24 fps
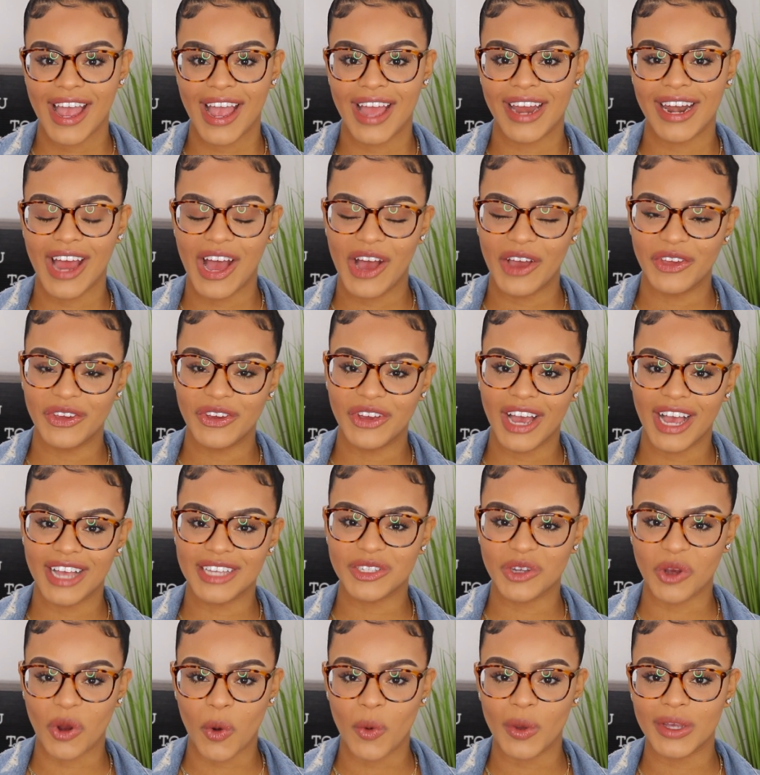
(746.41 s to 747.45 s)
and how you
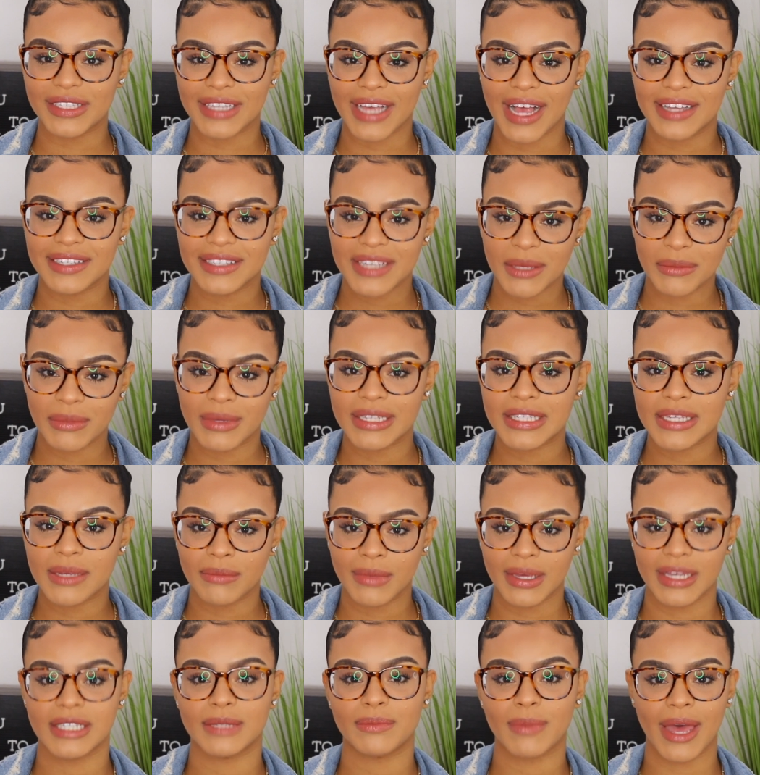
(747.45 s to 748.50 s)
guys are always asking me to
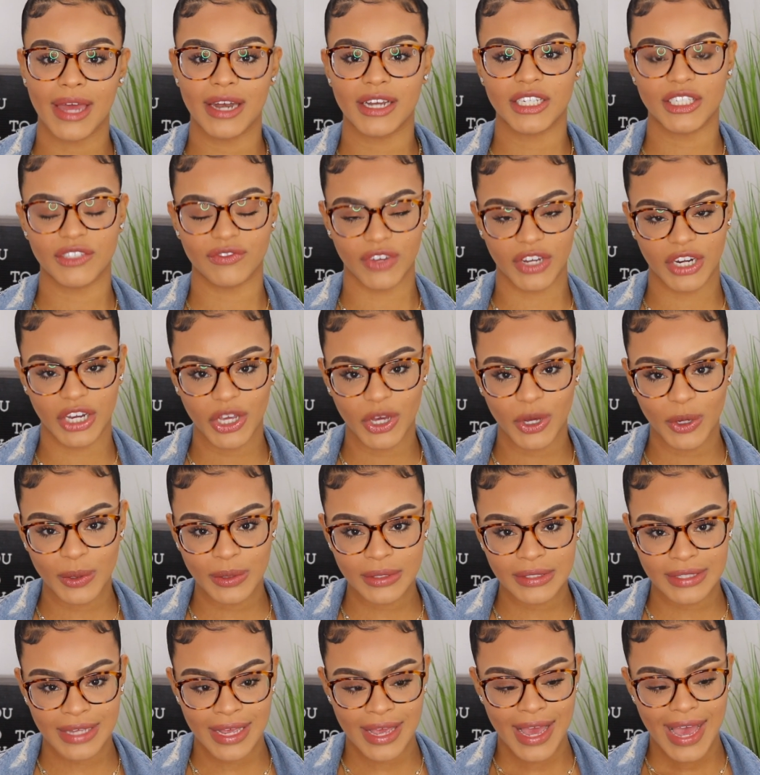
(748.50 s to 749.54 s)
make Spanish
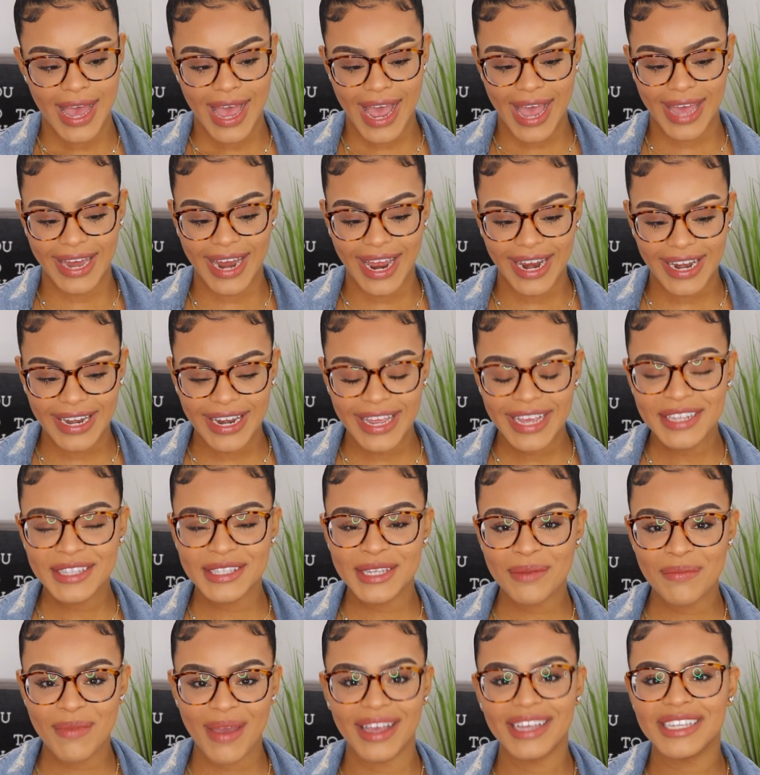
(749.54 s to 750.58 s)
videos. And I need
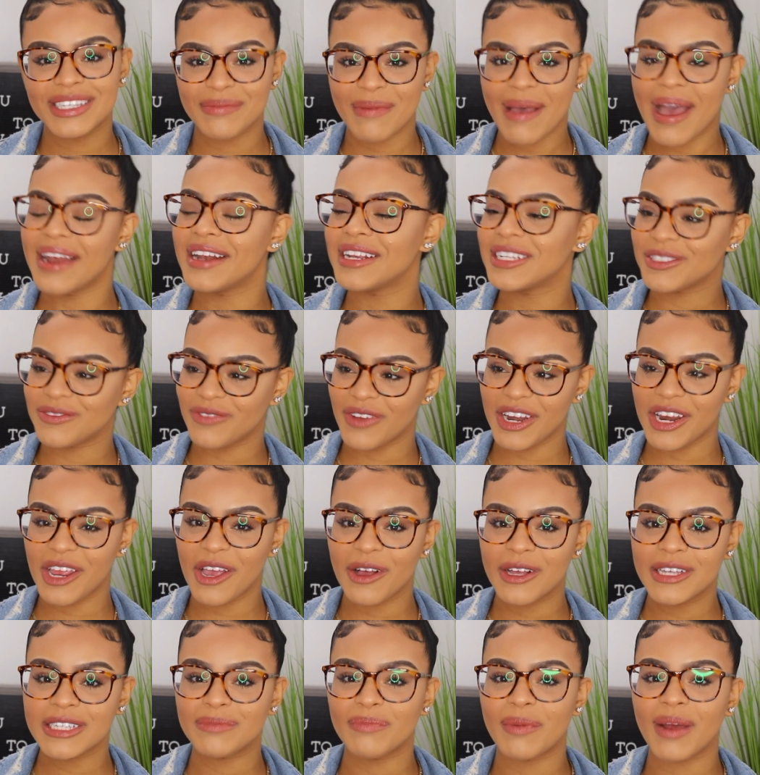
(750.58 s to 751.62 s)
to make Spanish
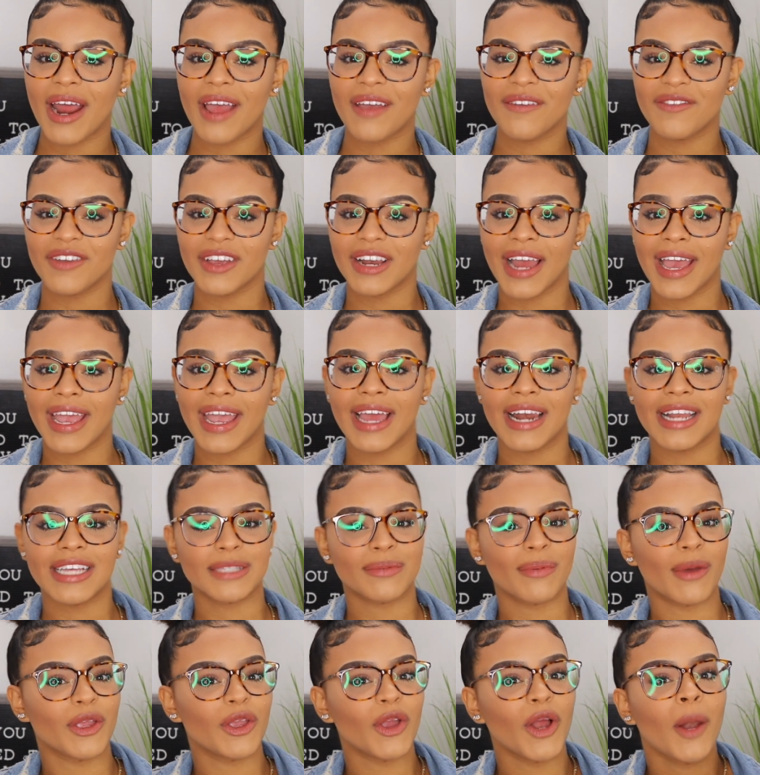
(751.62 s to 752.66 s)
videos, but I feel like el
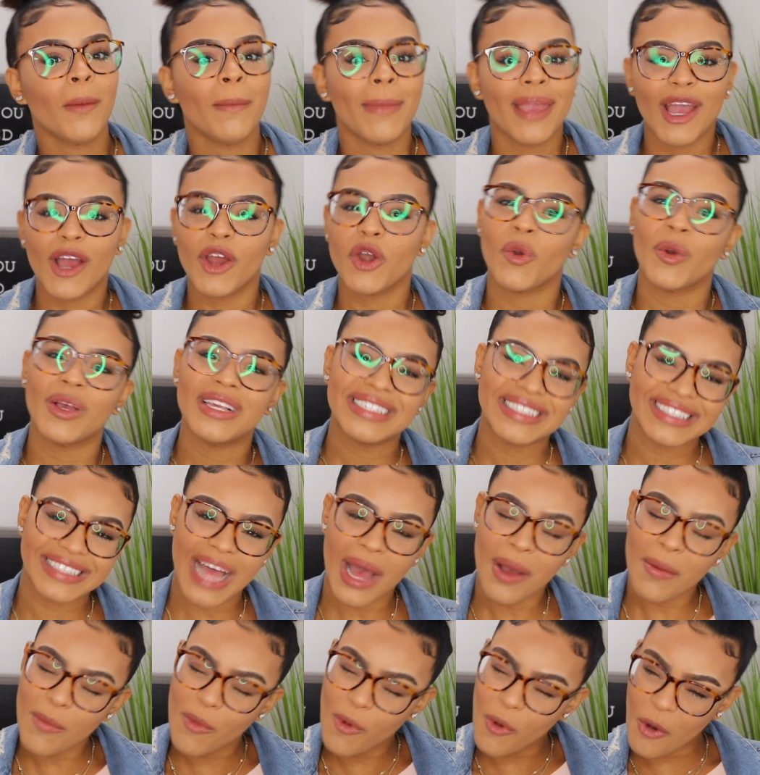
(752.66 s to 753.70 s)
español mío no es
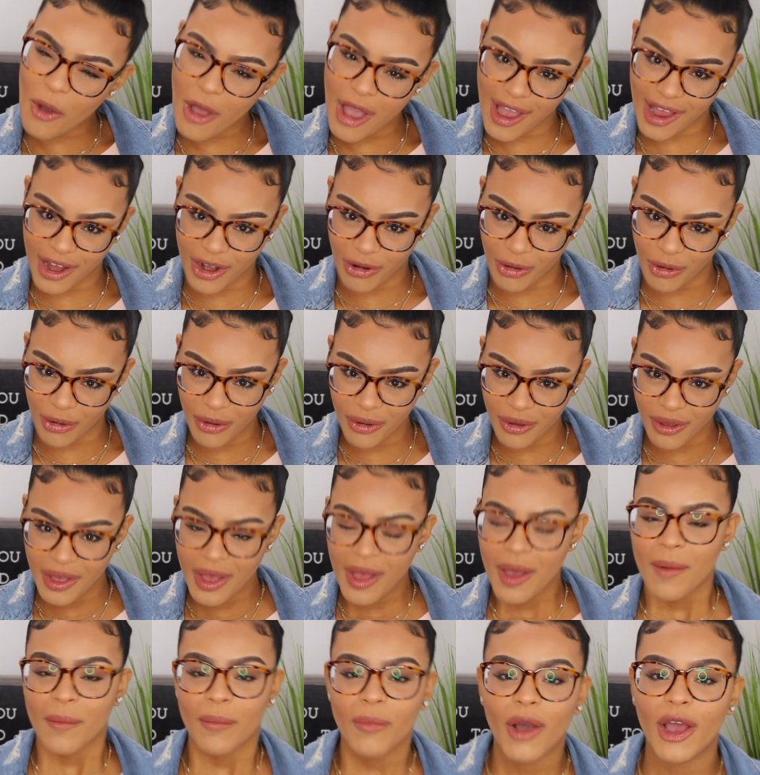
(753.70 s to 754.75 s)
tan bueno.
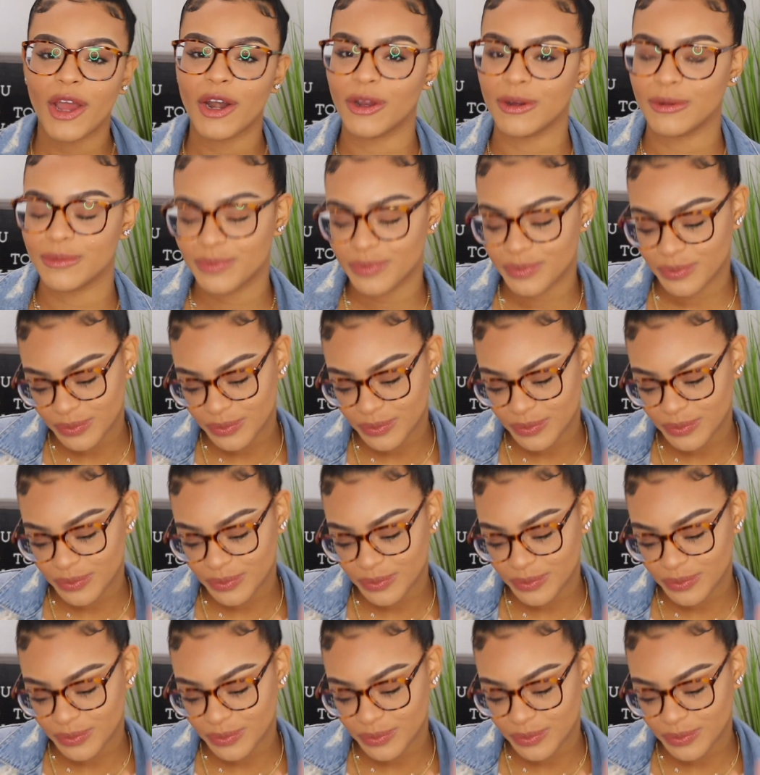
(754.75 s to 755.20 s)
Bueno,